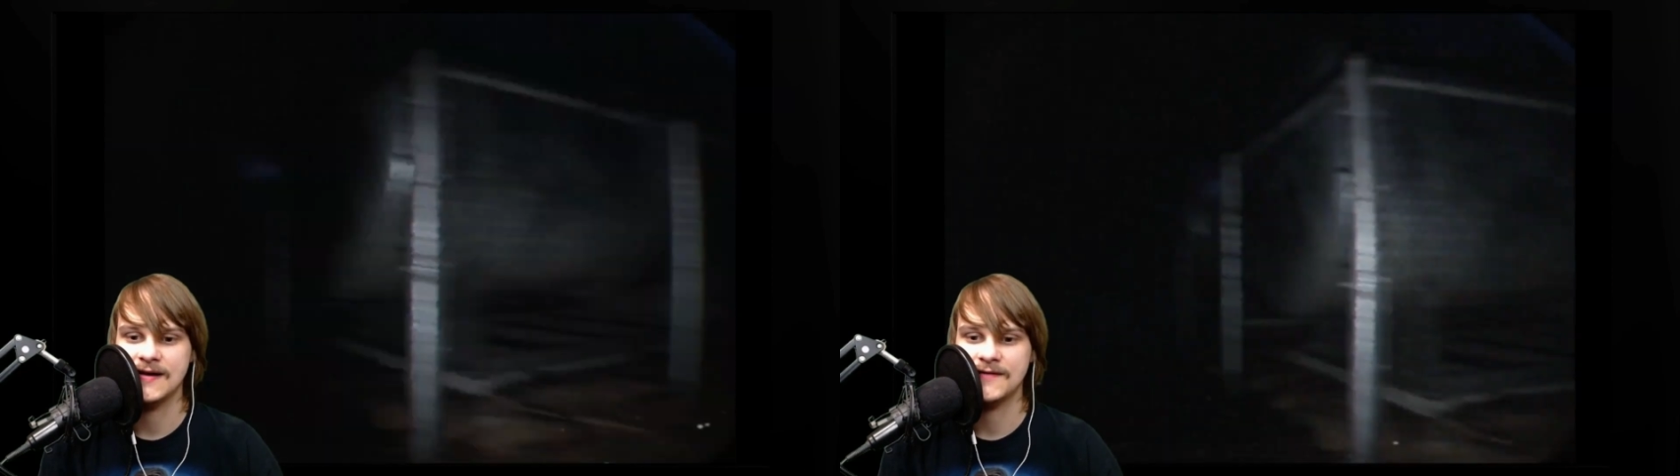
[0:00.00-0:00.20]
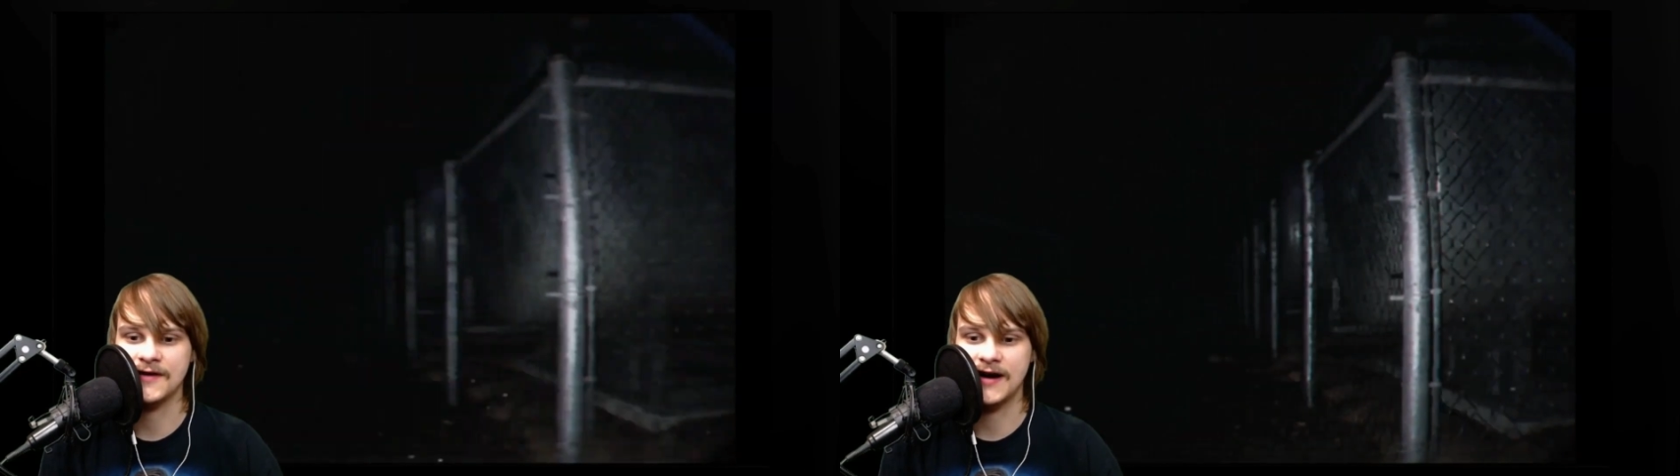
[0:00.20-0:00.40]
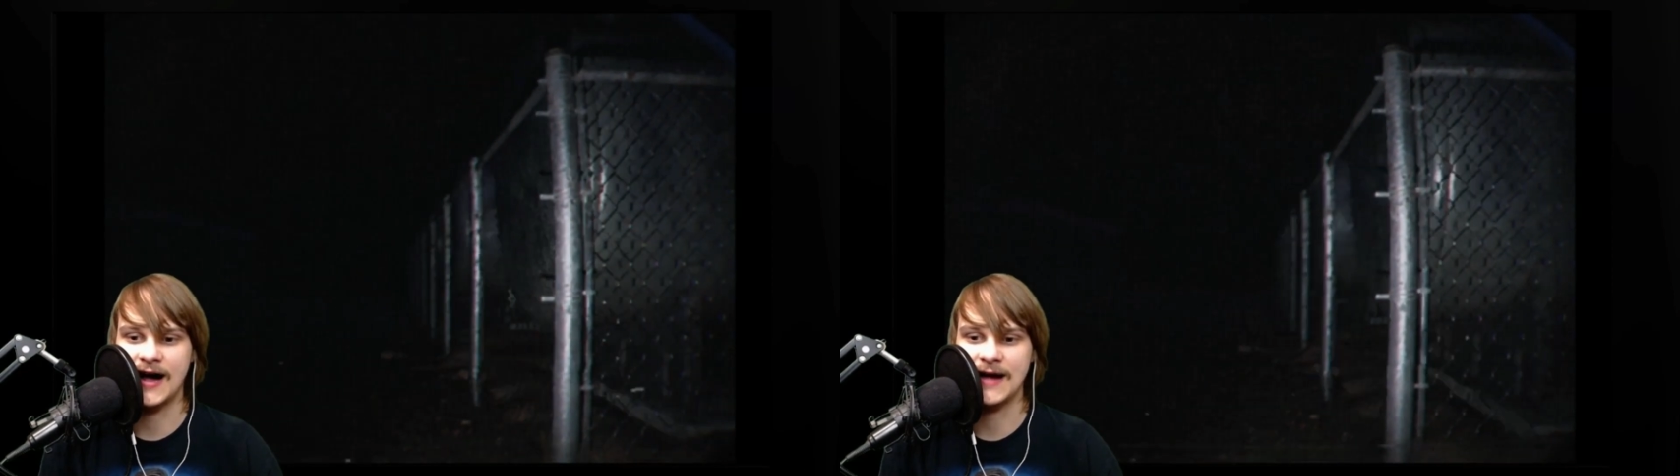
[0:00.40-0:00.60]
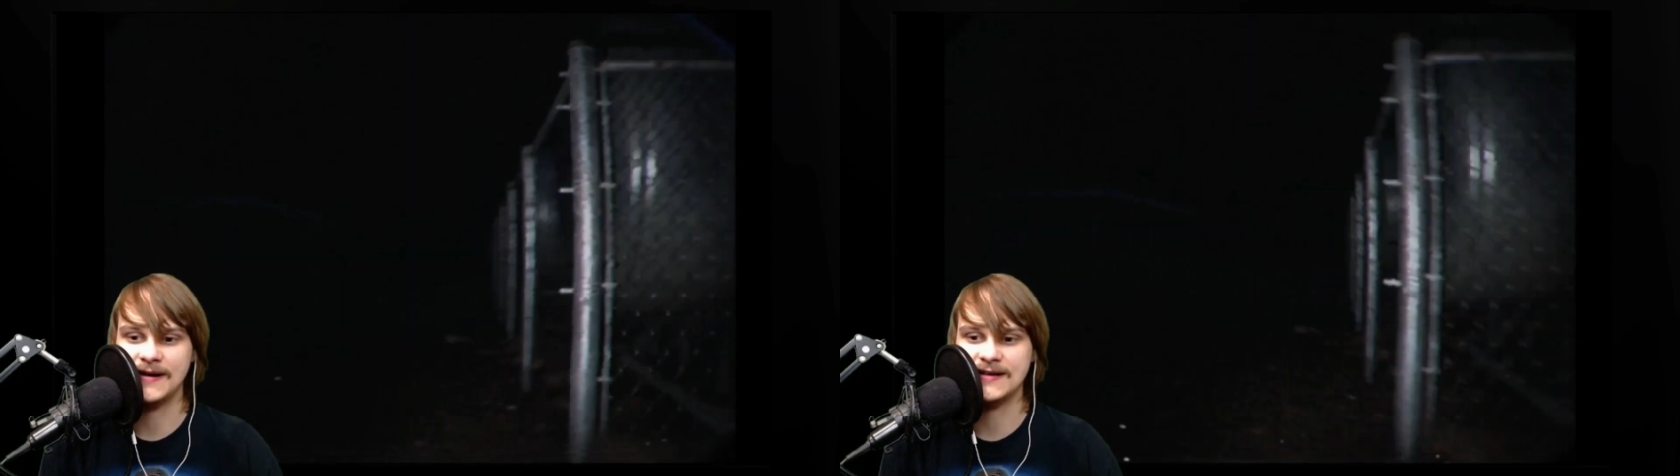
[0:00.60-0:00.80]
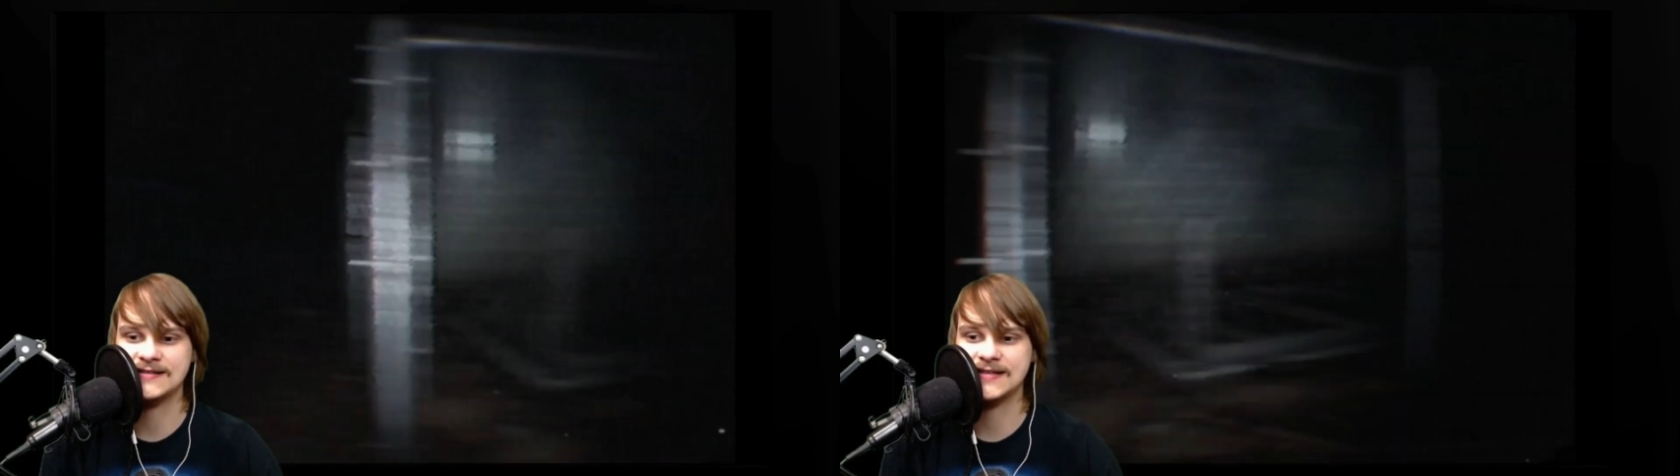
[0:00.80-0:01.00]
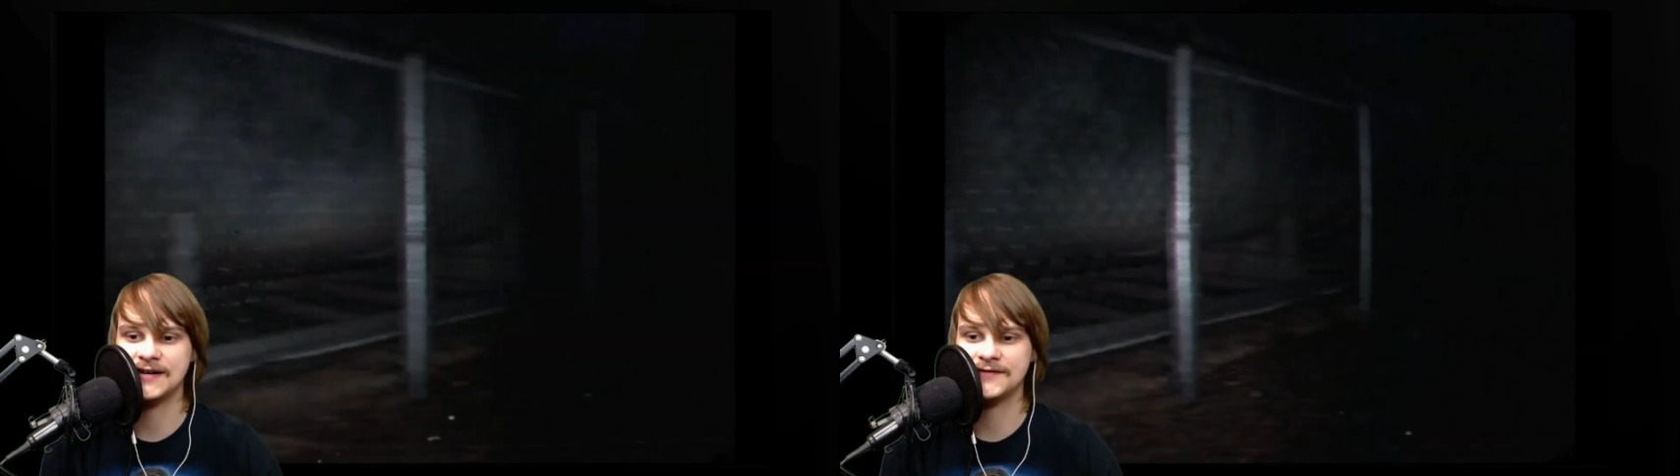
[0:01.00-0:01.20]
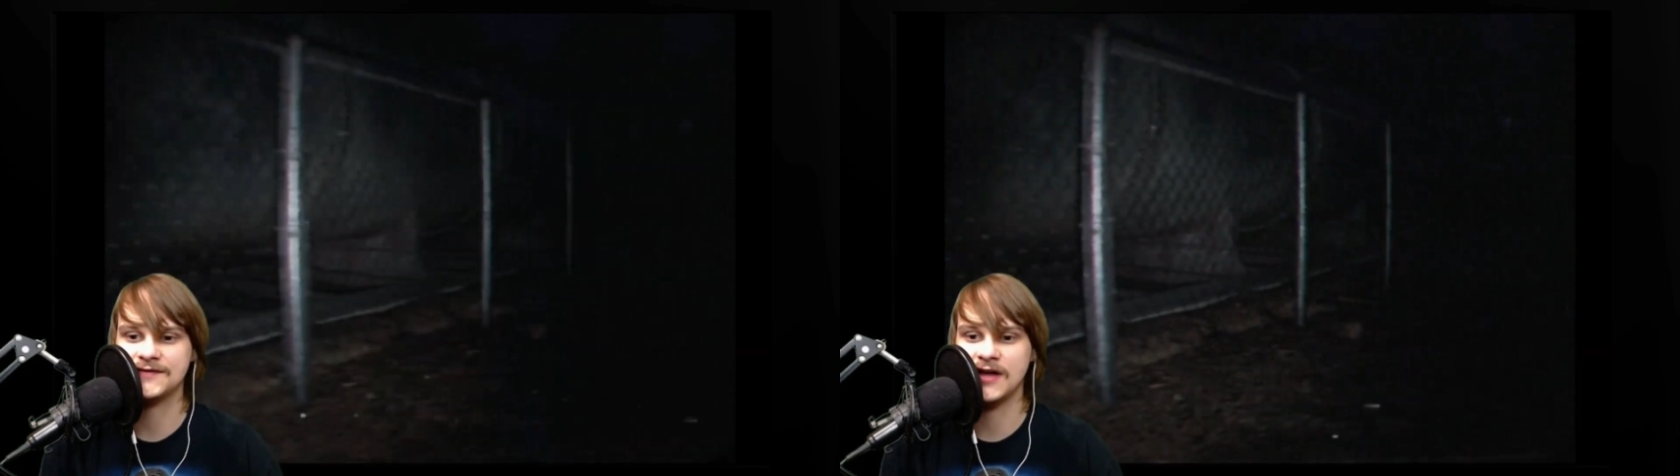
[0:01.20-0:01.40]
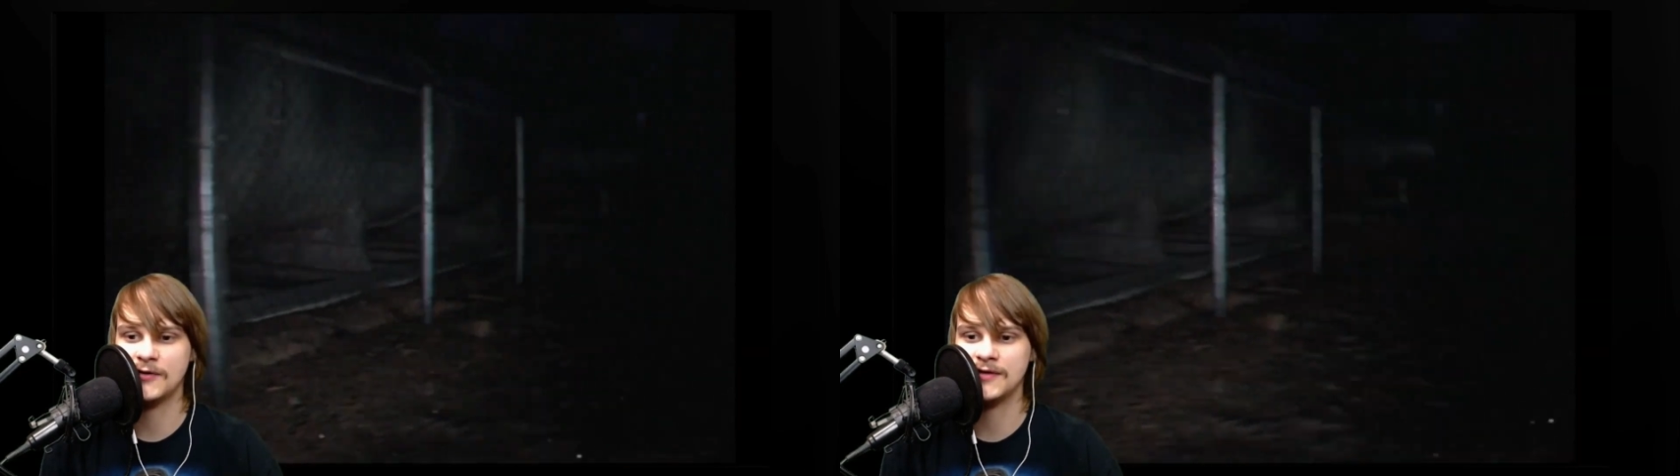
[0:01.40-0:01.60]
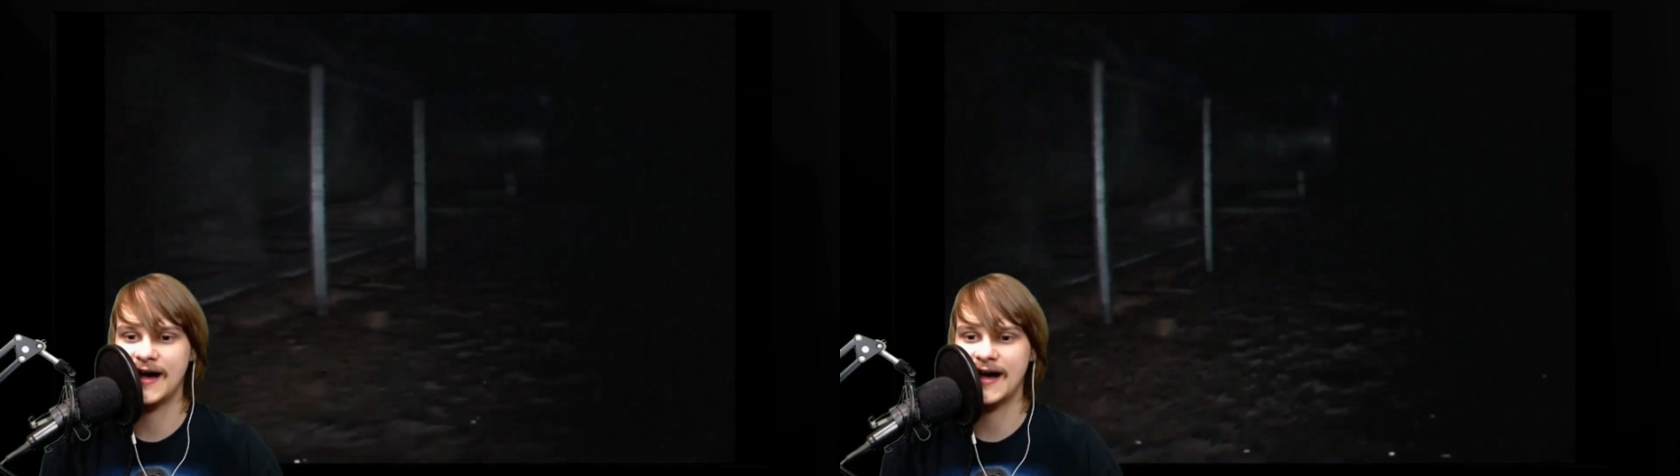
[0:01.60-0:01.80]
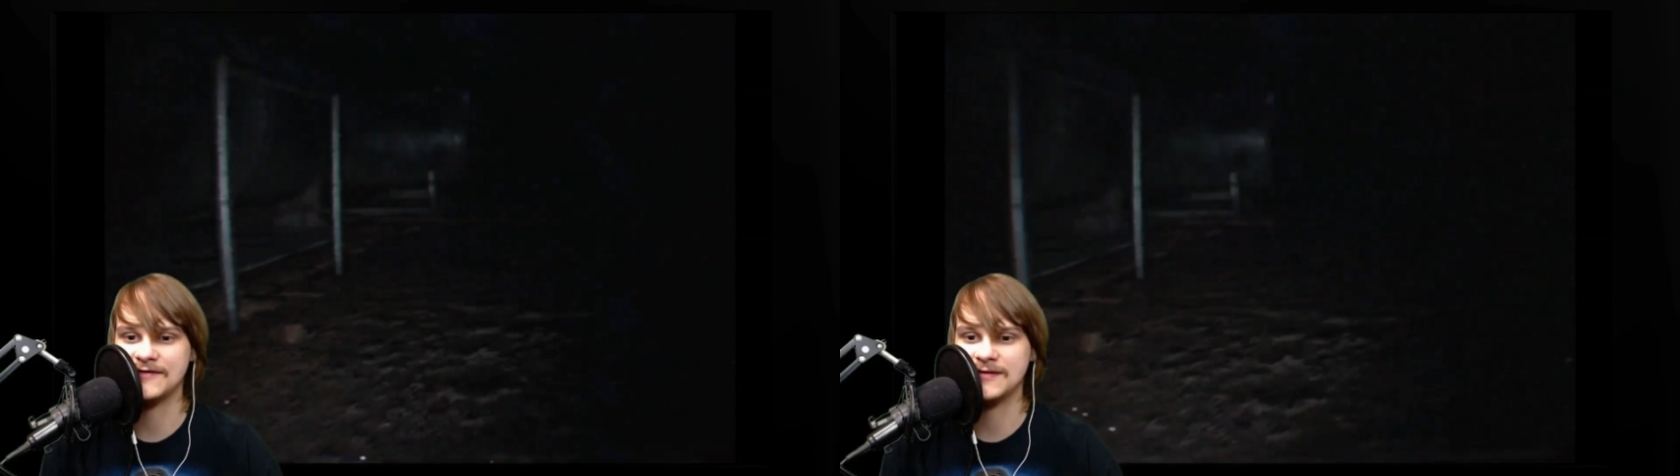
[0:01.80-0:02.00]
For I myself do not have